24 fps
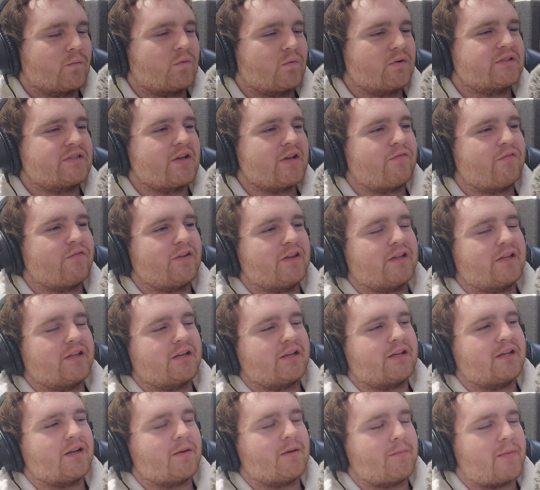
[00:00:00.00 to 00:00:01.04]
We're definitely
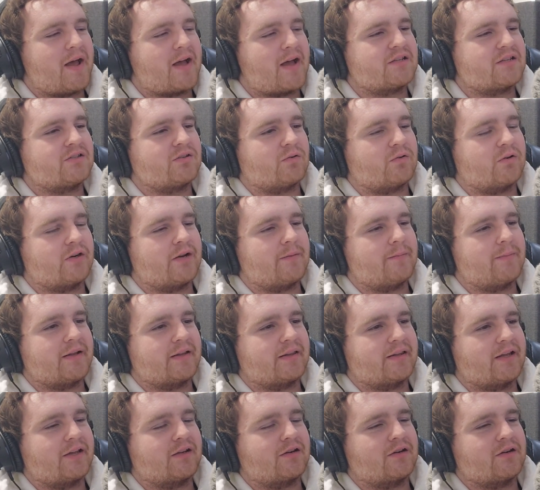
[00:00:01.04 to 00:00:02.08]
gonna get a backstory
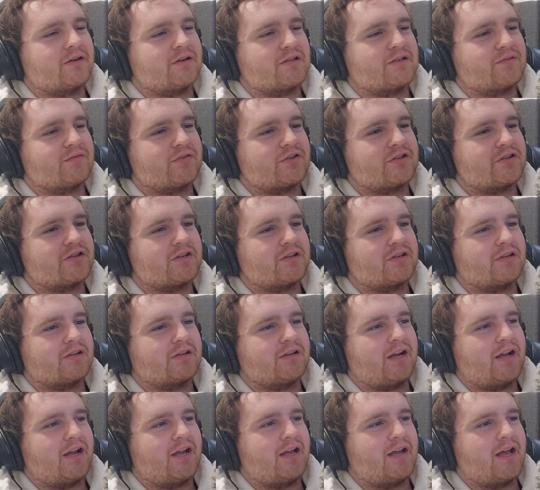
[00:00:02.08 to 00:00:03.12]
about that curse for
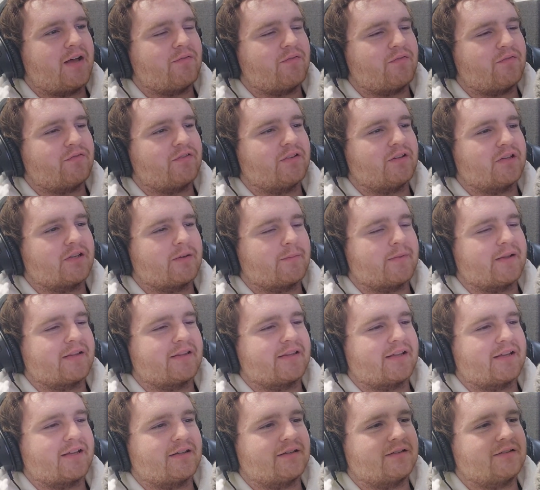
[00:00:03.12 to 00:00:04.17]
sure. I have a feeling
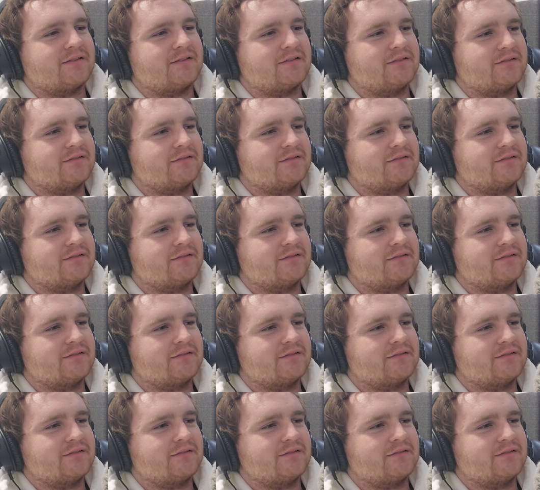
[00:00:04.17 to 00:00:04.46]
about that.